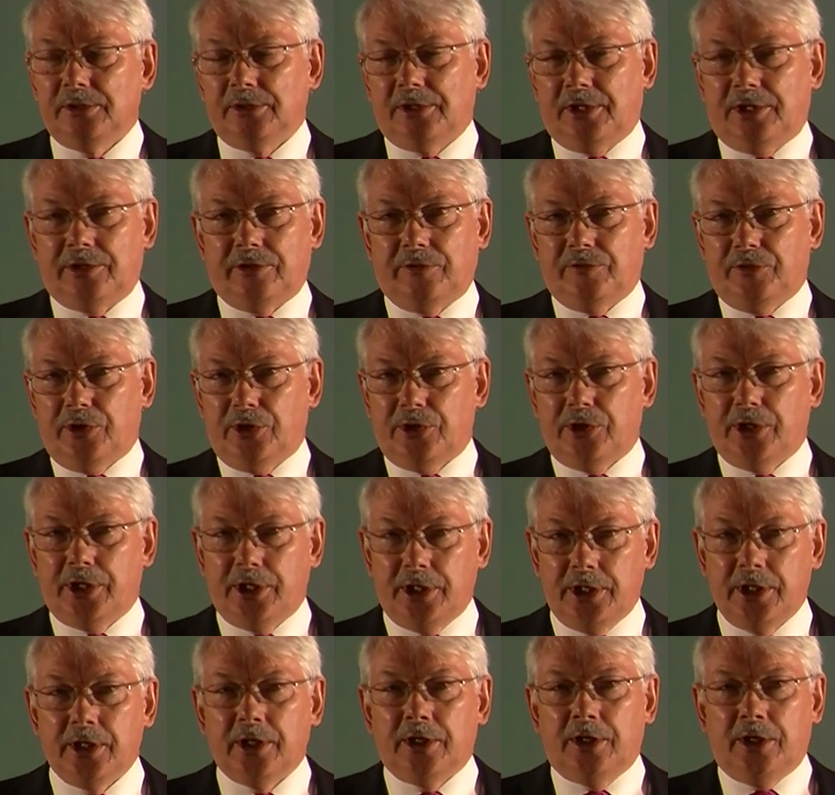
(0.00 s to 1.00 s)
and a
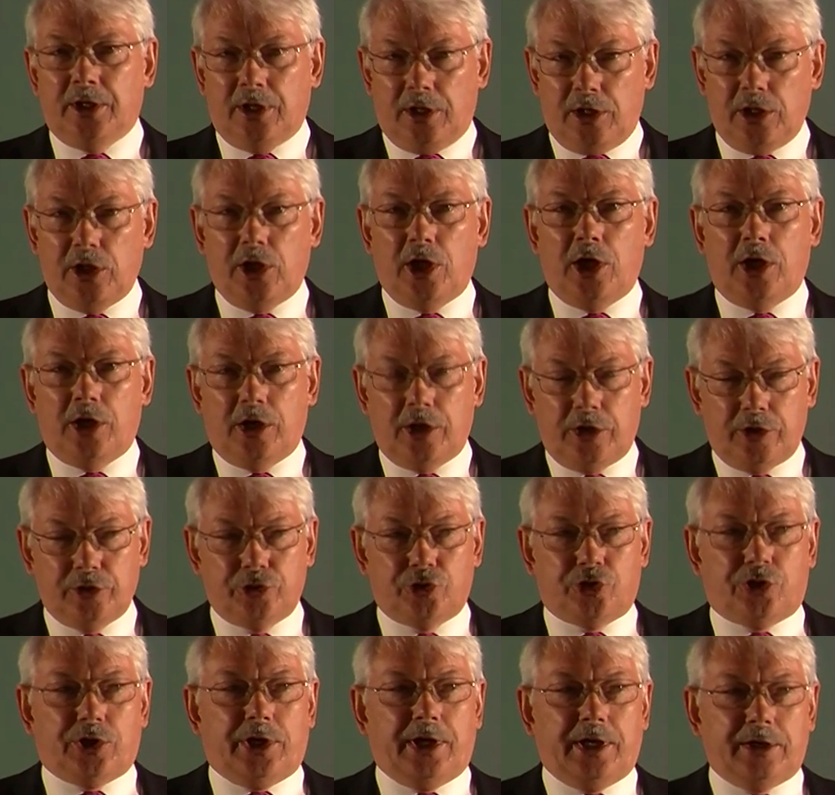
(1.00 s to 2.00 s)
very
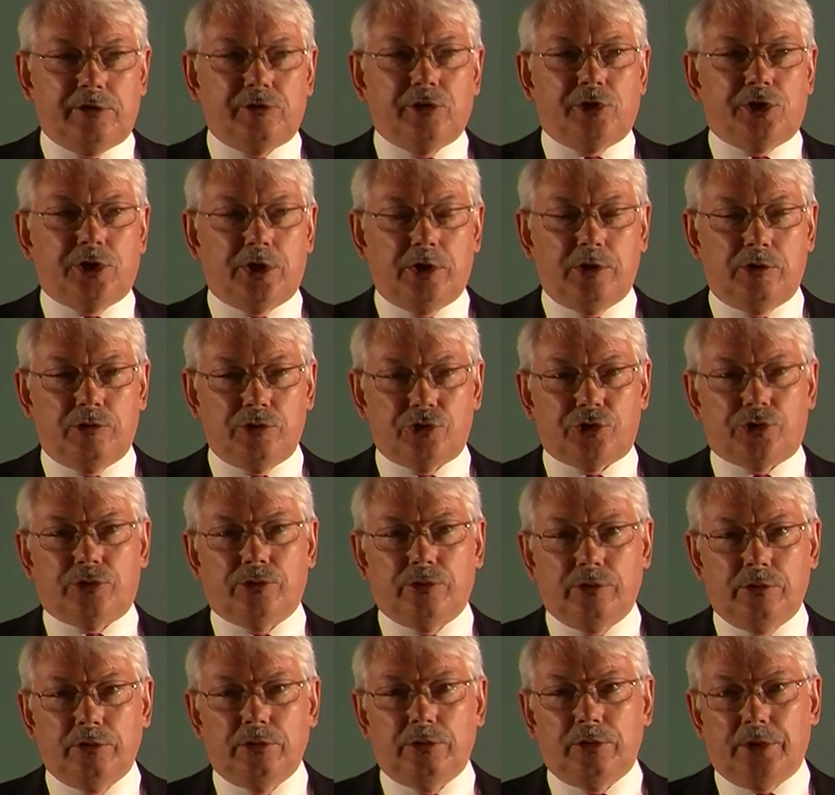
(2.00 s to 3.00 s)
large
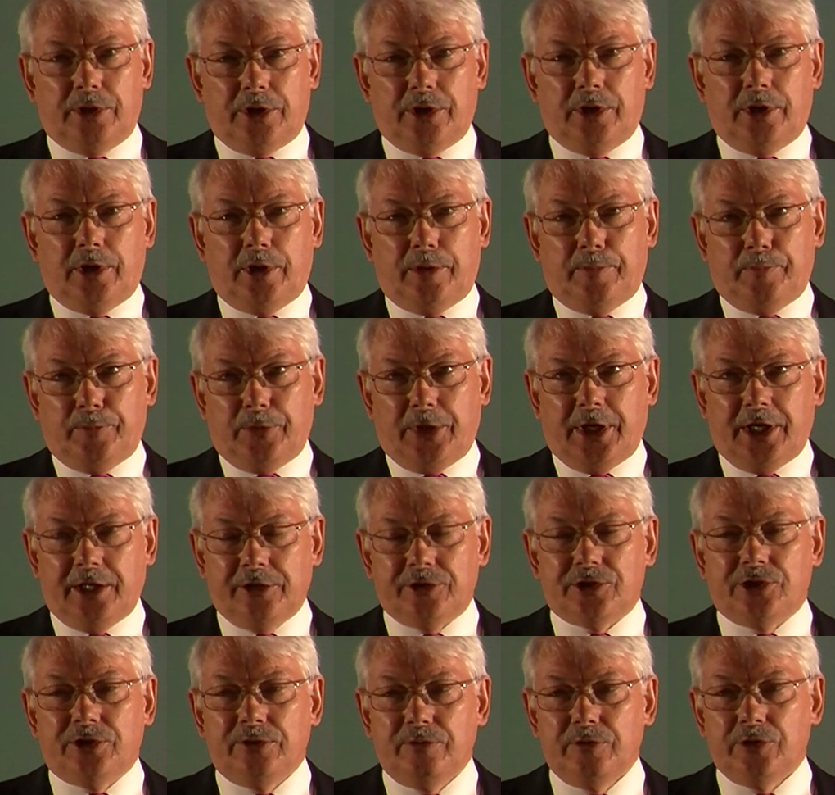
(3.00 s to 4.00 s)
agricultural um,
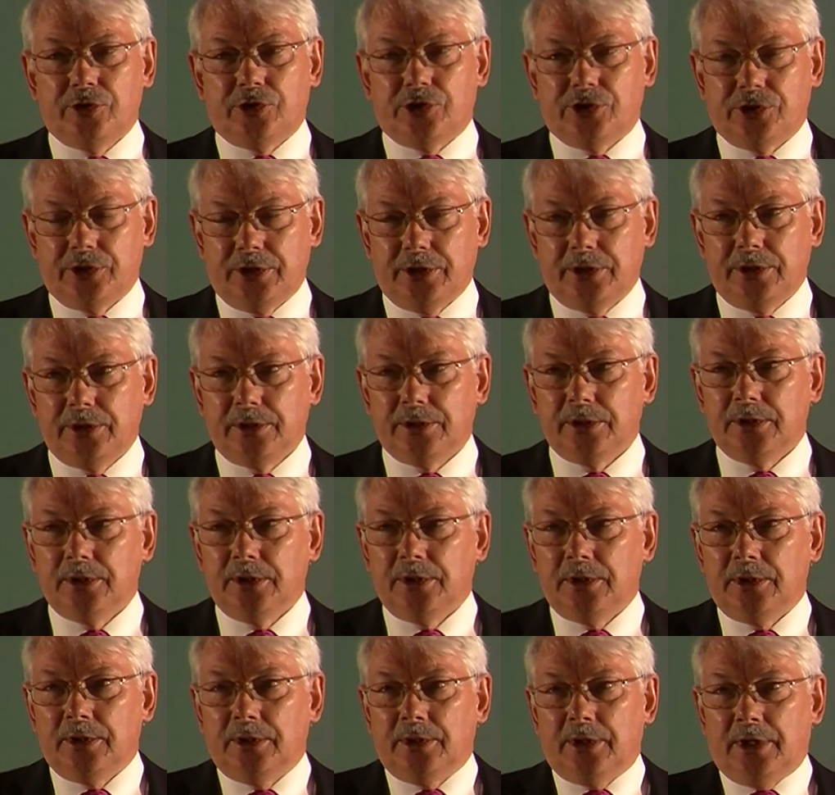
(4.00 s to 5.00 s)
activity.
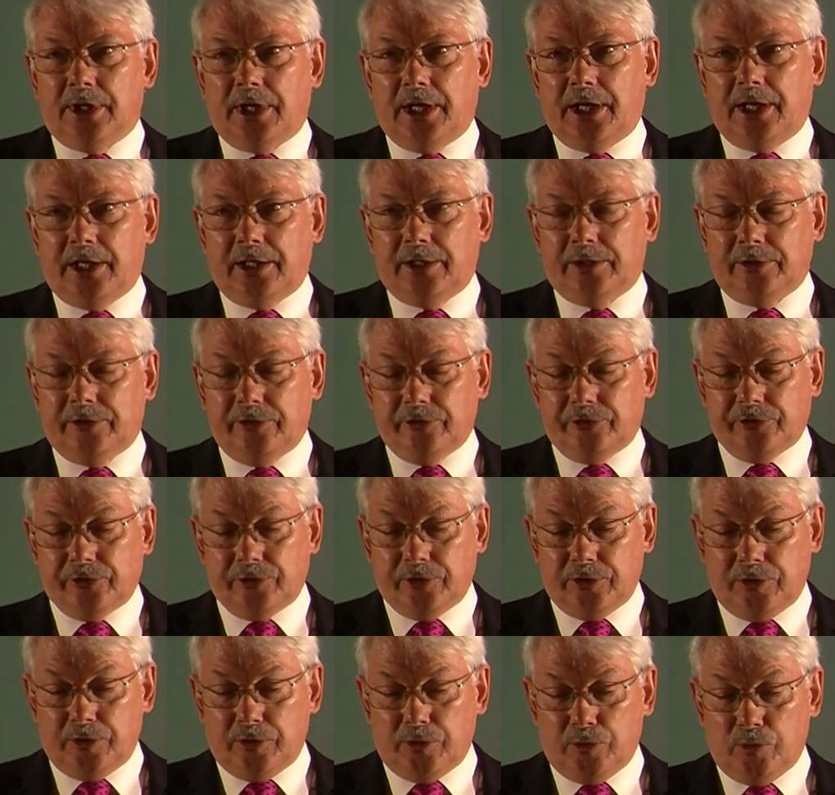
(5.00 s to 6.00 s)
And
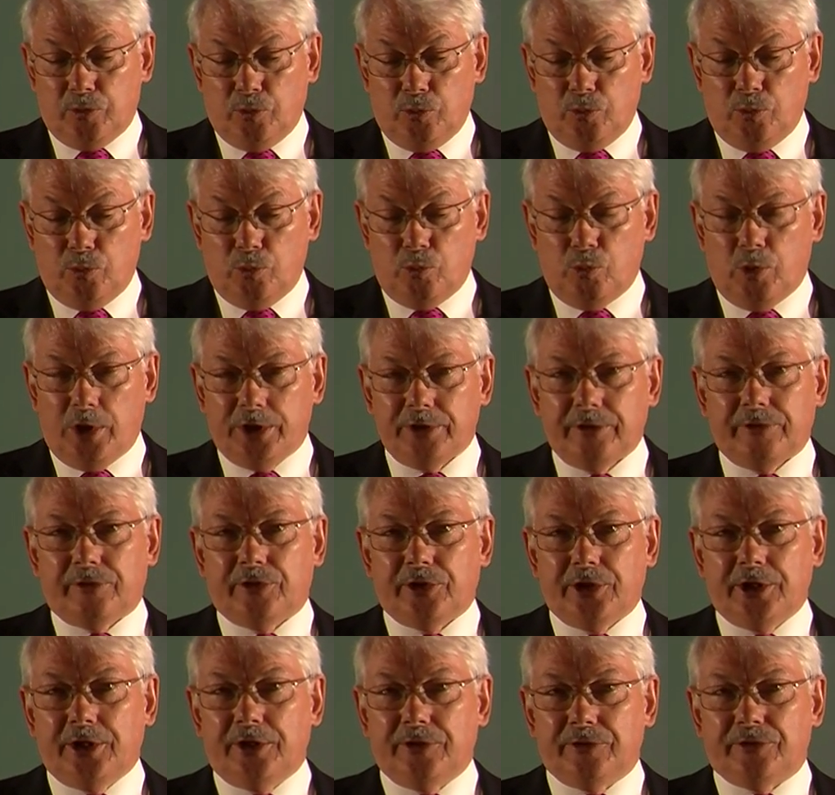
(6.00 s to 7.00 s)
one of
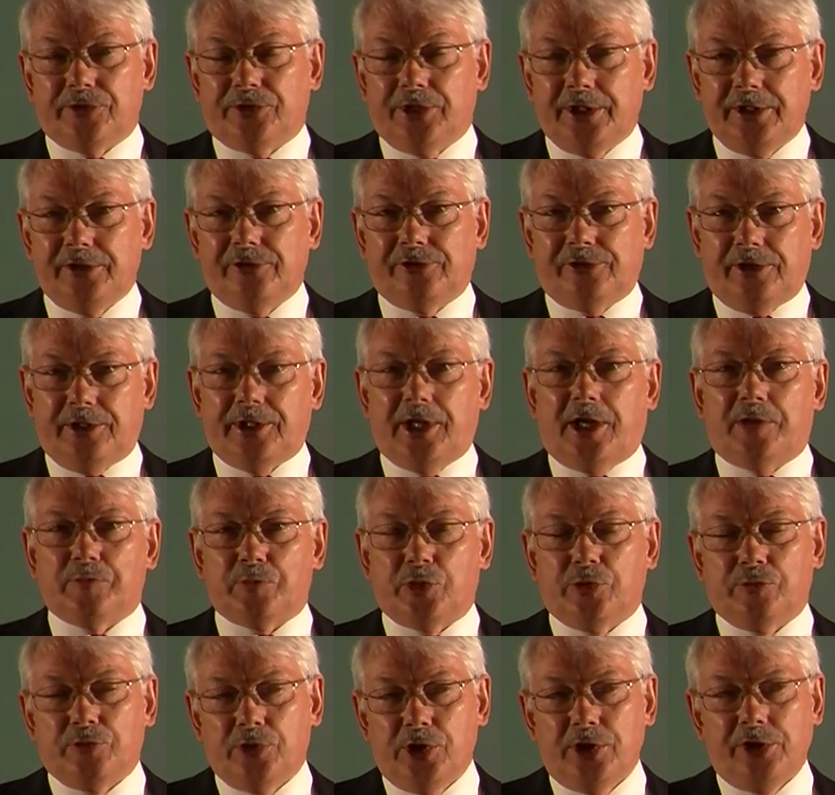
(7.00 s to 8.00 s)
the things that that
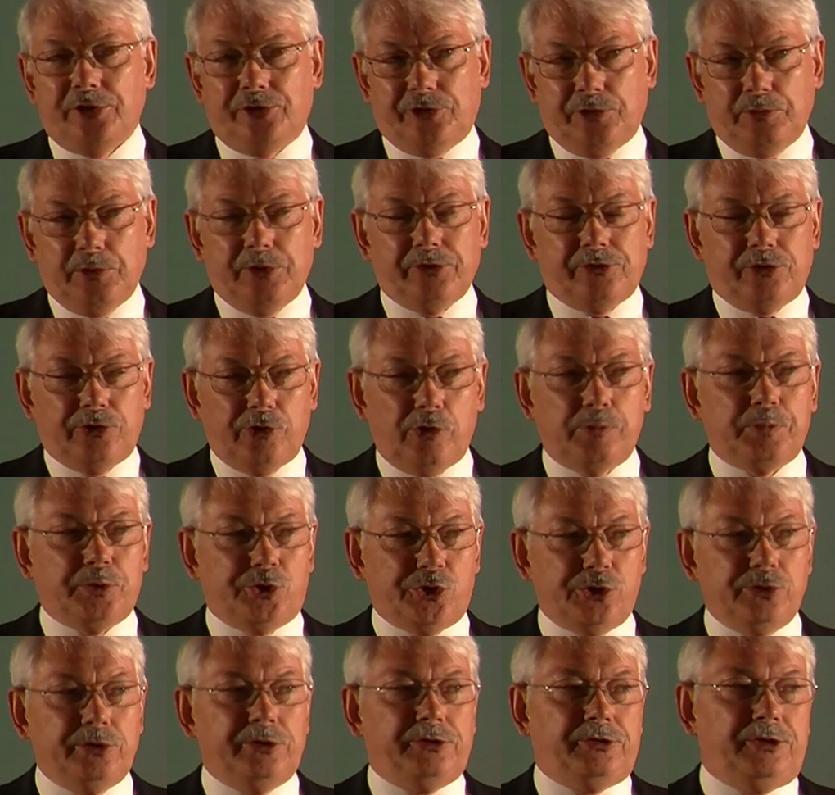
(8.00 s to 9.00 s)
provides you is an
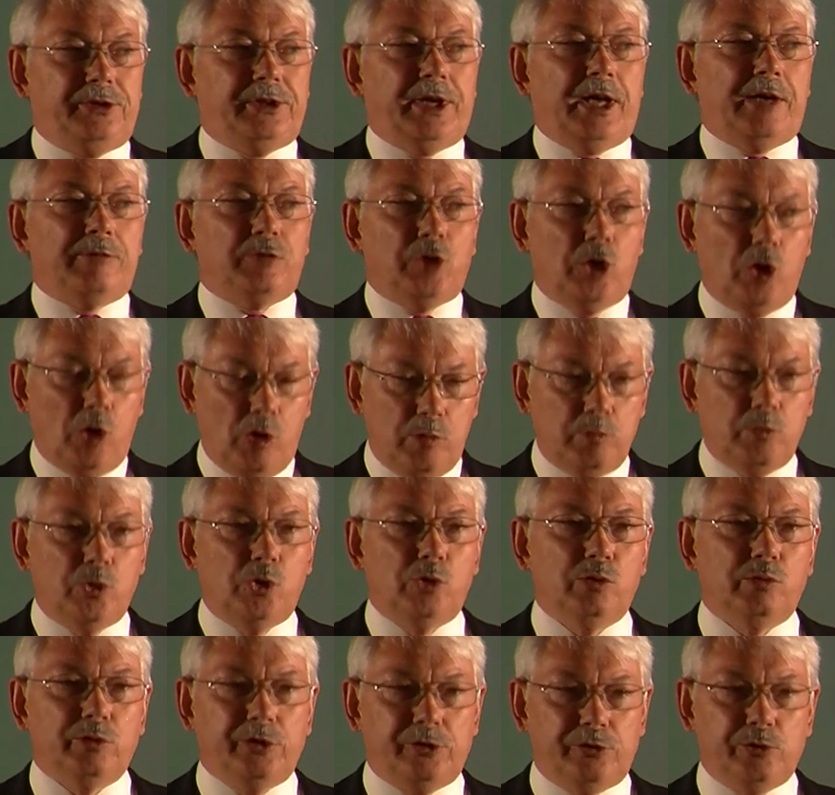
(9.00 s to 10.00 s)
opportunity to have a lot
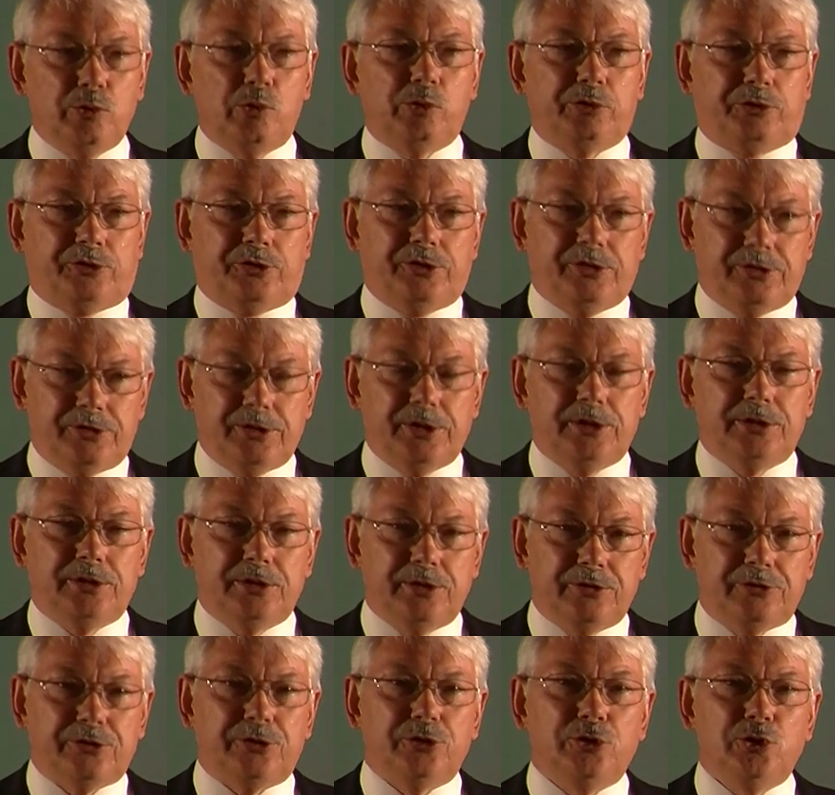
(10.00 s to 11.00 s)
more resources in
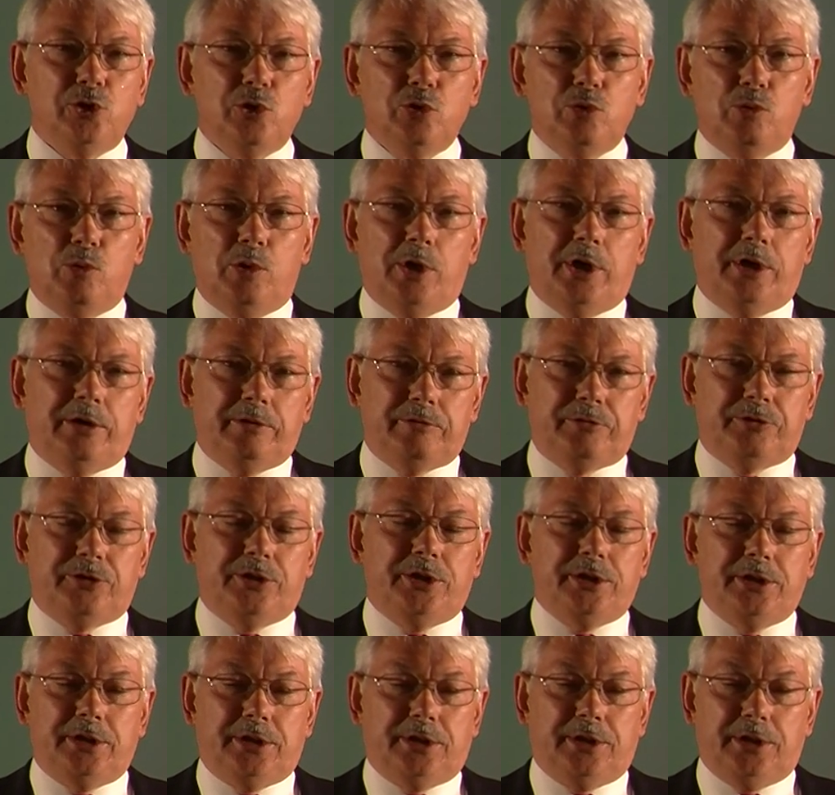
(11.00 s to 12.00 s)
this new way of
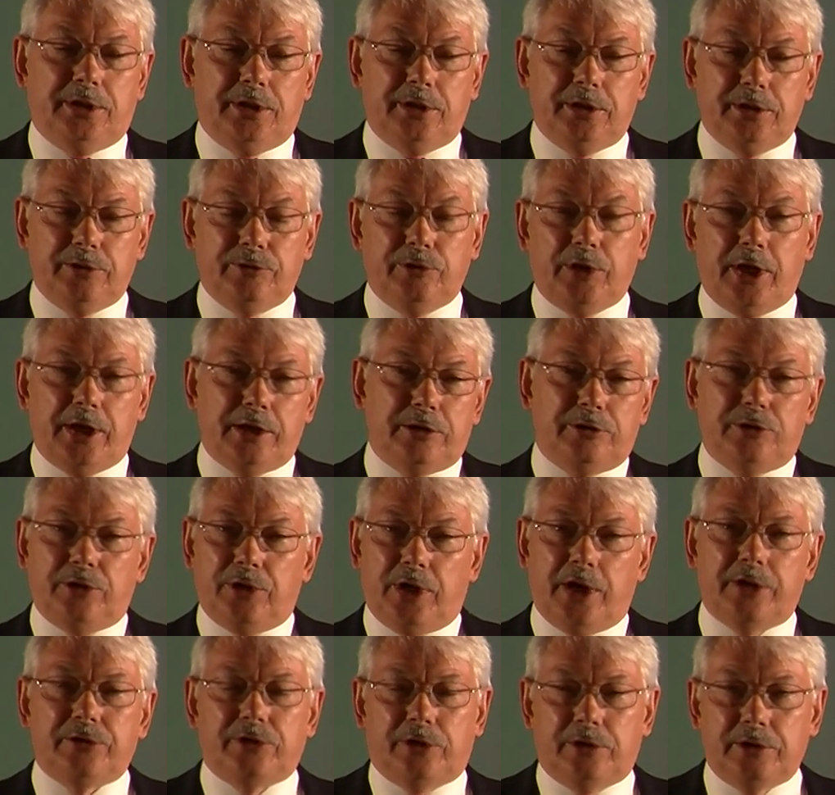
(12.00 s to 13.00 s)
thinking than
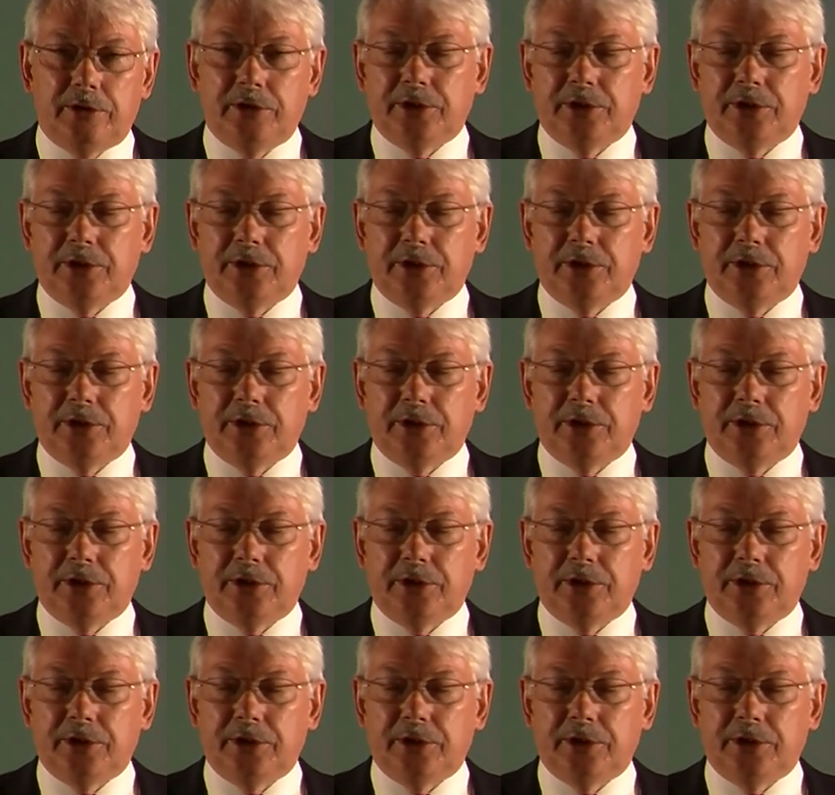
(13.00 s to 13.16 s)
other